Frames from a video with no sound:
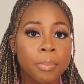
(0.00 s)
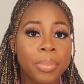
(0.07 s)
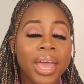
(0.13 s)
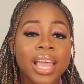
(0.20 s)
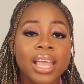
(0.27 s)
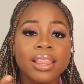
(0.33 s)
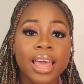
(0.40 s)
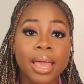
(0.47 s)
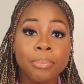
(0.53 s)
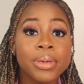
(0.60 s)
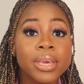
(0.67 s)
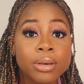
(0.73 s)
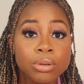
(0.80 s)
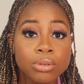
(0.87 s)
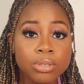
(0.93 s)
pay their
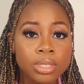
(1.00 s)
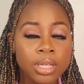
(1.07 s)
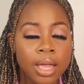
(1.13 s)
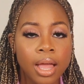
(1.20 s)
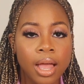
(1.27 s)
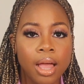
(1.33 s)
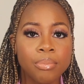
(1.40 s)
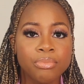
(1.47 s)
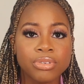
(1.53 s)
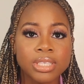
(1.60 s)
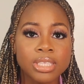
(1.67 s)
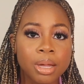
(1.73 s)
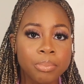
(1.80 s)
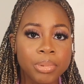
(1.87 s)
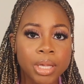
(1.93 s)
bills. For
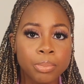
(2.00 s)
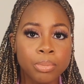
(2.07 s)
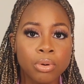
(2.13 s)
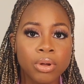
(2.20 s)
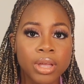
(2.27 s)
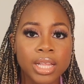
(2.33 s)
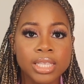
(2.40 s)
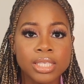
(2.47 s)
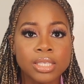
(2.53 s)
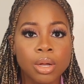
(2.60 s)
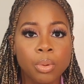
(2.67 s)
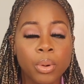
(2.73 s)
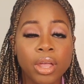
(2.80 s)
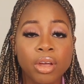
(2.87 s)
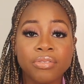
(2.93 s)
some people, it's
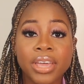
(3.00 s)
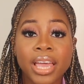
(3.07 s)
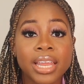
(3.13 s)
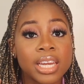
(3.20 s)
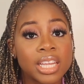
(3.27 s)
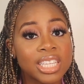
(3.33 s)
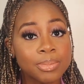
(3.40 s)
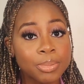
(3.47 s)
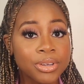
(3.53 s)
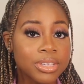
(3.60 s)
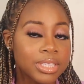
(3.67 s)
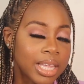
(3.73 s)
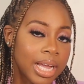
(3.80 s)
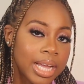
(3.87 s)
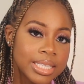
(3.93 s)
a way of getting
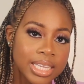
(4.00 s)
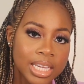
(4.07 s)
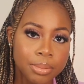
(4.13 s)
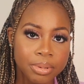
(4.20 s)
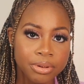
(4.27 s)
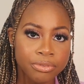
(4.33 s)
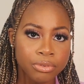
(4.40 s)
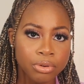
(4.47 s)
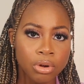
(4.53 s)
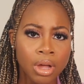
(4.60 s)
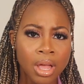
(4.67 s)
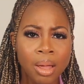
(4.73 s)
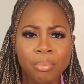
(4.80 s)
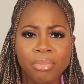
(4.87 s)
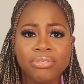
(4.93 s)
experience, like I said
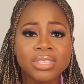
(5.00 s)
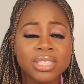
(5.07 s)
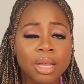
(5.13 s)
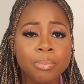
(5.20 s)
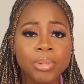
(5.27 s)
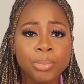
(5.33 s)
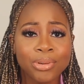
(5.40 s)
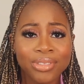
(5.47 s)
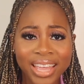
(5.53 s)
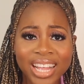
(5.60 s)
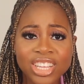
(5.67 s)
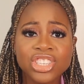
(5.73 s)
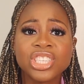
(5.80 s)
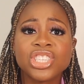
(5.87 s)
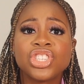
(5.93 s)
before. But for some people, they
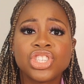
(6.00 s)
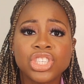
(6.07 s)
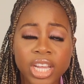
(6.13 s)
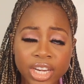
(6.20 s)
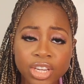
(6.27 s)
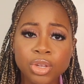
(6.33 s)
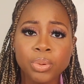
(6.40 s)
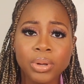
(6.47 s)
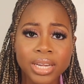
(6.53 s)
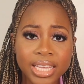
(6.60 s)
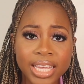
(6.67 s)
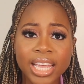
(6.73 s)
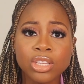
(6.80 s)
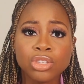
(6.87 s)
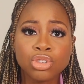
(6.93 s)
actually
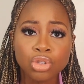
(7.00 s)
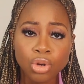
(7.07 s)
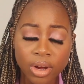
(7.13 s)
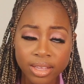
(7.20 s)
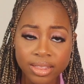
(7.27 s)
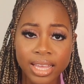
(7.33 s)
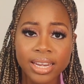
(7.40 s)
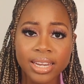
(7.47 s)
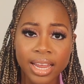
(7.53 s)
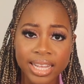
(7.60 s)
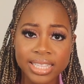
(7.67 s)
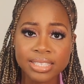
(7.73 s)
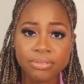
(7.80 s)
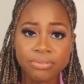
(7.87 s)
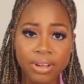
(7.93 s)
genuinely enjoy their 9
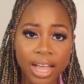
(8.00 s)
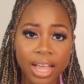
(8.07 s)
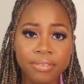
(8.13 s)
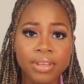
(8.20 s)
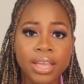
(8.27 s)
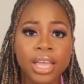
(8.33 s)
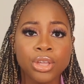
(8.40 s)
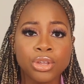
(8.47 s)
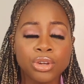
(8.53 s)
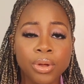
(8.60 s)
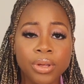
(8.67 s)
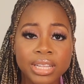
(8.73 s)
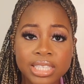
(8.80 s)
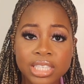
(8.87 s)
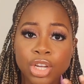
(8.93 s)
to 5. You know,
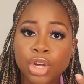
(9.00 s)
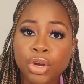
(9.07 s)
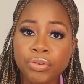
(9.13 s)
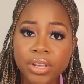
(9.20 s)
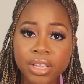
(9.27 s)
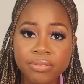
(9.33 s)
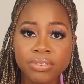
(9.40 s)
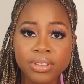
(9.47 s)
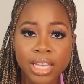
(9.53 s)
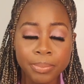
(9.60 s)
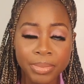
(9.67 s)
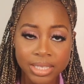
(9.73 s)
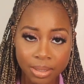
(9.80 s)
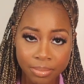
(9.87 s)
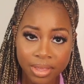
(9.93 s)
it's a career for
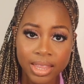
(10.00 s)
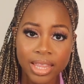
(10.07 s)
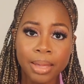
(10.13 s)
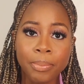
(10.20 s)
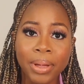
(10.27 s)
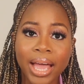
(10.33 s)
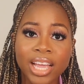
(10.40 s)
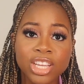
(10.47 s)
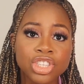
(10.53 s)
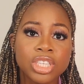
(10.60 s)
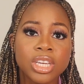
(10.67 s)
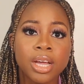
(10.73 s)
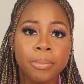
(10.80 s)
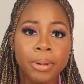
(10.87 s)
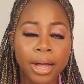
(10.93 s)
them. It's something that they're
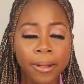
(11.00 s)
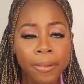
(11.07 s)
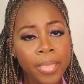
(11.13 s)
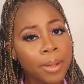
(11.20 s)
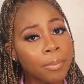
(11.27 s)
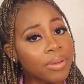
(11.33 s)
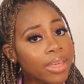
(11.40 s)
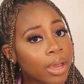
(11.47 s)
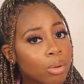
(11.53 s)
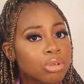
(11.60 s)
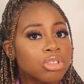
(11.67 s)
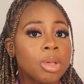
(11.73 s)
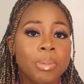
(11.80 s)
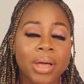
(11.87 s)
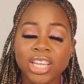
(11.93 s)
passionate about, but they're
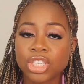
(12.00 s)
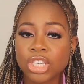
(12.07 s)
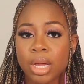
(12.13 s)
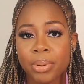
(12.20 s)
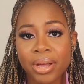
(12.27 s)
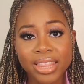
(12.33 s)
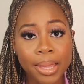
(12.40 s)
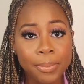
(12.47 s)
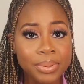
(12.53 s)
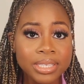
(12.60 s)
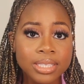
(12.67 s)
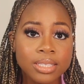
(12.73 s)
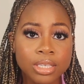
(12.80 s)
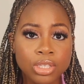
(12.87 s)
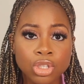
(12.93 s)
also passionate about their
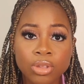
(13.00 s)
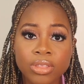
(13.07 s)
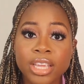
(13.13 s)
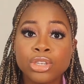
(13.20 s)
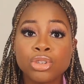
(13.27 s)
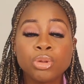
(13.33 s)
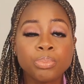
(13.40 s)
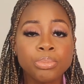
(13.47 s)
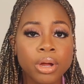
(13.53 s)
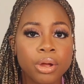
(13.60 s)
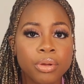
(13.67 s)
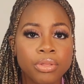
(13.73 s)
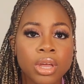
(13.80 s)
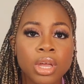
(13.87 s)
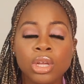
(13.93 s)
business. So they do
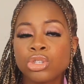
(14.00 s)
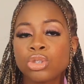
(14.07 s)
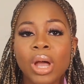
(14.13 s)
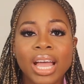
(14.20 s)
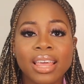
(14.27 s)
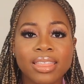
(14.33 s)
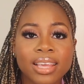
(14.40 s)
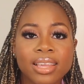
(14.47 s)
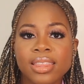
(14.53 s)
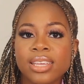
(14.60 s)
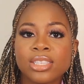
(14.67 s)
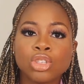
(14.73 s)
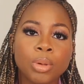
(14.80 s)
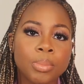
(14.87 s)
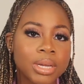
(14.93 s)
both. So I think
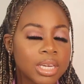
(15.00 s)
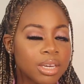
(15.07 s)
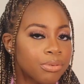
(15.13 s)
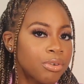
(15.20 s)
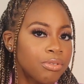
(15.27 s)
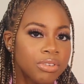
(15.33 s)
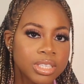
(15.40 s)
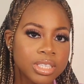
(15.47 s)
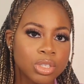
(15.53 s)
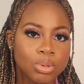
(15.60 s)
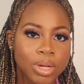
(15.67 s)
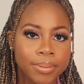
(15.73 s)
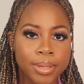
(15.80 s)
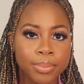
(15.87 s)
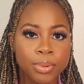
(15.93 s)
there's so many different reasons
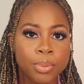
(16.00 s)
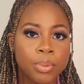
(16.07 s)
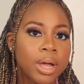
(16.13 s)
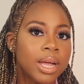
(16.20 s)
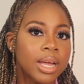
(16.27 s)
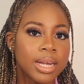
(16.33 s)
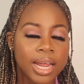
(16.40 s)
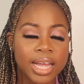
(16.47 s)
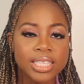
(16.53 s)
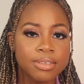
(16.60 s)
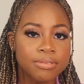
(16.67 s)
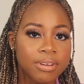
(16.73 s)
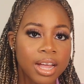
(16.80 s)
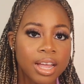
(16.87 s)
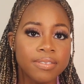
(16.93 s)
why people work a 9 to
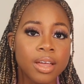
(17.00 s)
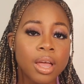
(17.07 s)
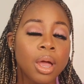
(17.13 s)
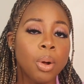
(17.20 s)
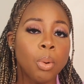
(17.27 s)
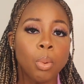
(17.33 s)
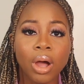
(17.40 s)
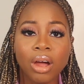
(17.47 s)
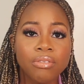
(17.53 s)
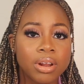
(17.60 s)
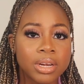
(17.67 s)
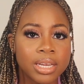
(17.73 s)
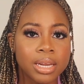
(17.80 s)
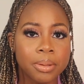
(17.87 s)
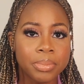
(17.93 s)
5 while
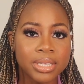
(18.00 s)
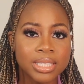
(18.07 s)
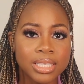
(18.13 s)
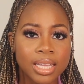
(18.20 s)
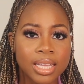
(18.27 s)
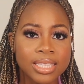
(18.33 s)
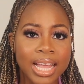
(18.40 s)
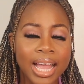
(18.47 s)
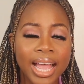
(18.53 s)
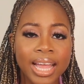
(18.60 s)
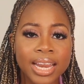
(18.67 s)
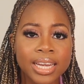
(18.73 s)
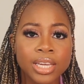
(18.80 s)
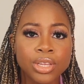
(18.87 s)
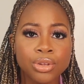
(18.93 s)
running a business.
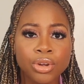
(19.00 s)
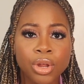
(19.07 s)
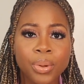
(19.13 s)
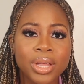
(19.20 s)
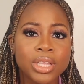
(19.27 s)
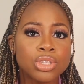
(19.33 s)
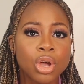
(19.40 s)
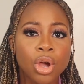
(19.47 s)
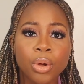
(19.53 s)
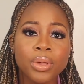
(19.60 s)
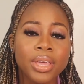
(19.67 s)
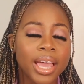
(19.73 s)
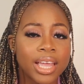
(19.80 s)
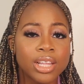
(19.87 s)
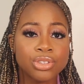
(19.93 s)
And, you know, it's
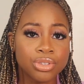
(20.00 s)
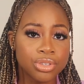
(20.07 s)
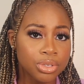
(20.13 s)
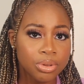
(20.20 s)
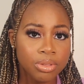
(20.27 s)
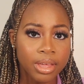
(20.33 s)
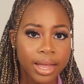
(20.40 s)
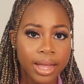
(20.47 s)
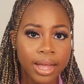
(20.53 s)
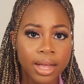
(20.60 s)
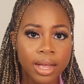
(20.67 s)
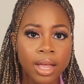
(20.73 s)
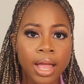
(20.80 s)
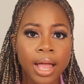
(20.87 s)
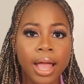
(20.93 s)
okay to do
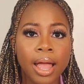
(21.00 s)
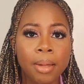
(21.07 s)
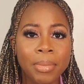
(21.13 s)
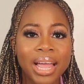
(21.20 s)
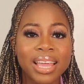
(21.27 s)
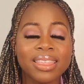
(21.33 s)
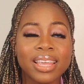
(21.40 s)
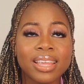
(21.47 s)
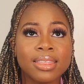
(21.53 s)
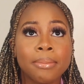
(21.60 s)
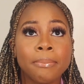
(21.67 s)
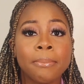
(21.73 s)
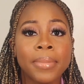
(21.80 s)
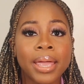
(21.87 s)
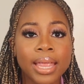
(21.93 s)
that. I think
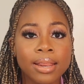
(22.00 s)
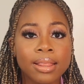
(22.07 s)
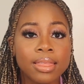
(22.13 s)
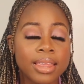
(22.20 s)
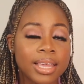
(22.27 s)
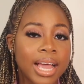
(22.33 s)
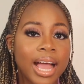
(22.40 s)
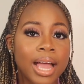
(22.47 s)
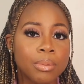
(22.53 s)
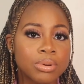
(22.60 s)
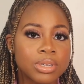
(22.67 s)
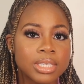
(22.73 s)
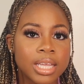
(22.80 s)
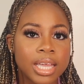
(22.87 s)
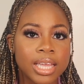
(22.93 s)
the main thing I
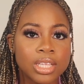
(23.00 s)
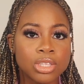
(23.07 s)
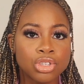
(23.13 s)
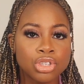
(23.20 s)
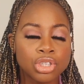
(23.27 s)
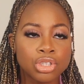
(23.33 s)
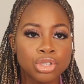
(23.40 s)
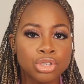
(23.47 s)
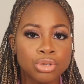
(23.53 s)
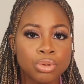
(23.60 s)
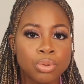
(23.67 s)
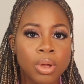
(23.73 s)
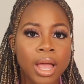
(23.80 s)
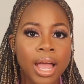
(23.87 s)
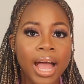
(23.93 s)
would say is just
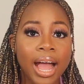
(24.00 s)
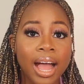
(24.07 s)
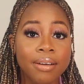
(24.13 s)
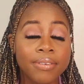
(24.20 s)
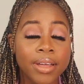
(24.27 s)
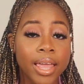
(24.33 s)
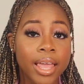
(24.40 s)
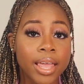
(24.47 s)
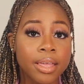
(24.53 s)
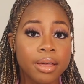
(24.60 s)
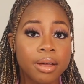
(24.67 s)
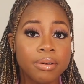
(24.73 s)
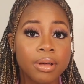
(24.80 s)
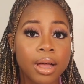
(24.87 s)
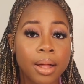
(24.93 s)
to have
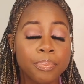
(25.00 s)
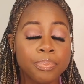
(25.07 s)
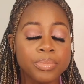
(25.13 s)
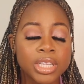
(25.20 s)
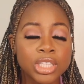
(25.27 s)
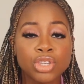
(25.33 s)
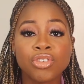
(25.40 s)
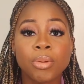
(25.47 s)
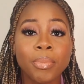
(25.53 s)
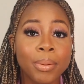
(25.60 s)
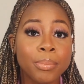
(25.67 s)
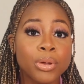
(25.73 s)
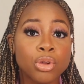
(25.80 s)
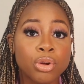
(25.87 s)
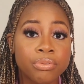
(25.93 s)
to
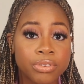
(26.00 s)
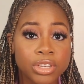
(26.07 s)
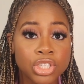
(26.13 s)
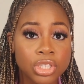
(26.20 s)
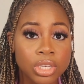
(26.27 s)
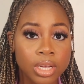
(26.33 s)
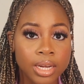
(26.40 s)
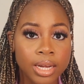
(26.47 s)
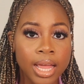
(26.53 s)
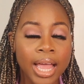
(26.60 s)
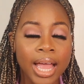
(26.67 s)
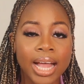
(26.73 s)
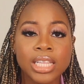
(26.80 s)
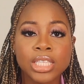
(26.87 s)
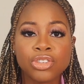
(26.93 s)
remember your vision
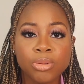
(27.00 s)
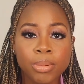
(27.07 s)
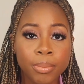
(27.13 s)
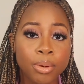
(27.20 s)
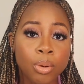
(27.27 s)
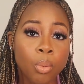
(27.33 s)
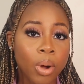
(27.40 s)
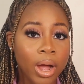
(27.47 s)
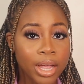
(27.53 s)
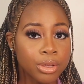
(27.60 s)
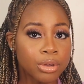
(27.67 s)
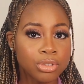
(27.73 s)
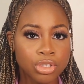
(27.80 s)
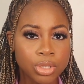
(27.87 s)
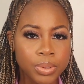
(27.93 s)
and to remember why
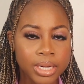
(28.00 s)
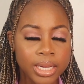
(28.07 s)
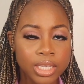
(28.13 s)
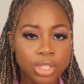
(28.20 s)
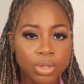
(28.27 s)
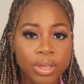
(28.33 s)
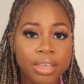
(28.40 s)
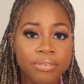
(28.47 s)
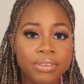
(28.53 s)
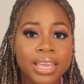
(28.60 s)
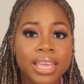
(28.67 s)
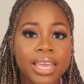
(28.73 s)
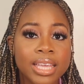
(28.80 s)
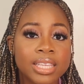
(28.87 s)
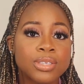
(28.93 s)
you're doing it. So if
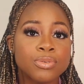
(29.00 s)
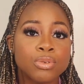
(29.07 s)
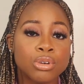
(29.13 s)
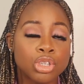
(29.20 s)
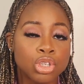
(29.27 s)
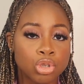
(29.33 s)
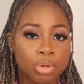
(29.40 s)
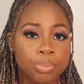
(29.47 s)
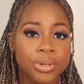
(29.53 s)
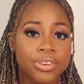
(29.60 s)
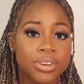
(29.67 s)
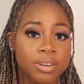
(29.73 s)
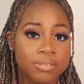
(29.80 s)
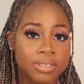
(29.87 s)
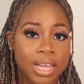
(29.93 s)
it is for a short
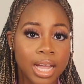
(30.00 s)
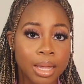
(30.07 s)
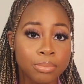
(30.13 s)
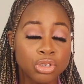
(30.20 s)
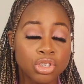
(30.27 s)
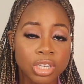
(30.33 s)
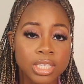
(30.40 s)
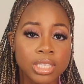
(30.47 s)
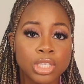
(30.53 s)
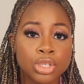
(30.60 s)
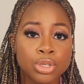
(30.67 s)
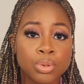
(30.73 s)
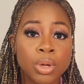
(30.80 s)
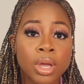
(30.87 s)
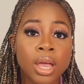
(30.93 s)
period of time just
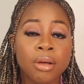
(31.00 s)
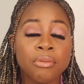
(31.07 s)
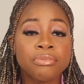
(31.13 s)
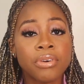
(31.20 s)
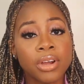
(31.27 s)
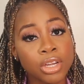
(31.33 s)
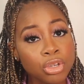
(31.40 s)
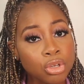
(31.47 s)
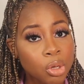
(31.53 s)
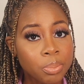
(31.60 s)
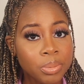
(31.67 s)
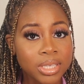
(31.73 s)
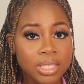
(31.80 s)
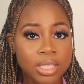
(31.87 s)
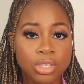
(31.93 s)
to fund your
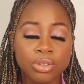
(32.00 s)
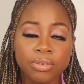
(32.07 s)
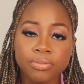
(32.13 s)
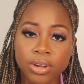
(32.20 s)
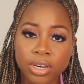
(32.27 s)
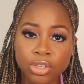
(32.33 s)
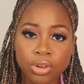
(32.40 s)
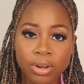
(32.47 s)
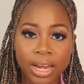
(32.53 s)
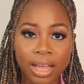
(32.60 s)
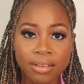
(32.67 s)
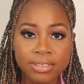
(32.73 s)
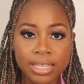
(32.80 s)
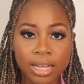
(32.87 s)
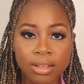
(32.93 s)
business or fund your
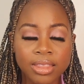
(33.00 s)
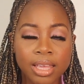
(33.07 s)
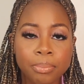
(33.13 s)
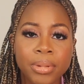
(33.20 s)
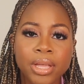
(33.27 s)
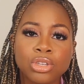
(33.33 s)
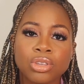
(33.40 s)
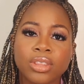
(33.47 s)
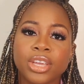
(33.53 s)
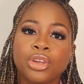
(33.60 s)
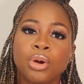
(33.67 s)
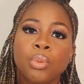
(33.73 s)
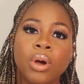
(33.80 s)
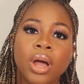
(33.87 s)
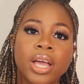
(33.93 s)
lifestyle, then make sure that
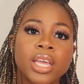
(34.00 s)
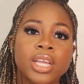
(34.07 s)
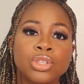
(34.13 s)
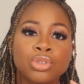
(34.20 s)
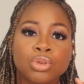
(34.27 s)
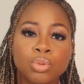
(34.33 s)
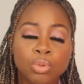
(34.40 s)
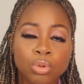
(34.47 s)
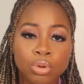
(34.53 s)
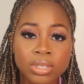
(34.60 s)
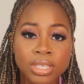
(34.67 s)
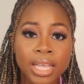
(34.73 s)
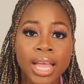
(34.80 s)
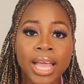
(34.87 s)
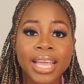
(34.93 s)
you're working
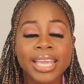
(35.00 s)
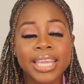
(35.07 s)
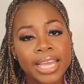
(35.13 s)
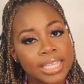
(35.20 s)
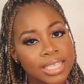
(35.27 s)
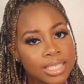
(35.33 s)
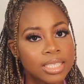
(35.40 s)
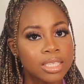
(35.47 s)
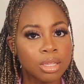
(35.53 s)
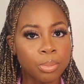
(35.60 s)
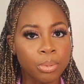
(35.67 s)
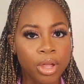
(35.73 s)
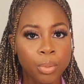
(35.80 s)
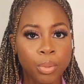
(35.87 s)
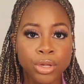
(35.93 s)
towards getting to the
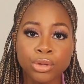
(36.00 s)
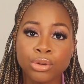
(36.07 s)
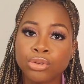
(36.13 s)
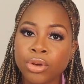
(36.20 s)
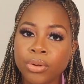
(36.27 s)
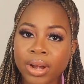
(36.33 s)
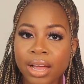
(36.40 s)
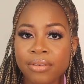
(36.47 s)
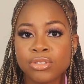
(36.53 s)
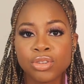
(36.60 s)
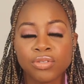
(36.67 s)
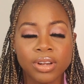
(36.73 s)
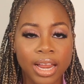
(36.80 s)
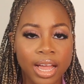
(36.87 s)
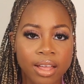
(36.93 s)
point where you don't have
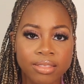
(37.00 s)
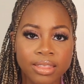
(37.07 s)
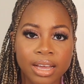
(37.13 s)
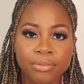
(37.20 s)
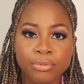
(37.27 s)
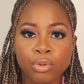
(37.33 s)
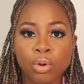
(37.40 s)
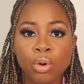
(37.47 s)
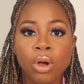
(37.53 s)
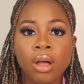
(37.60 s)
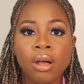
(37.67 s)
to rely on that for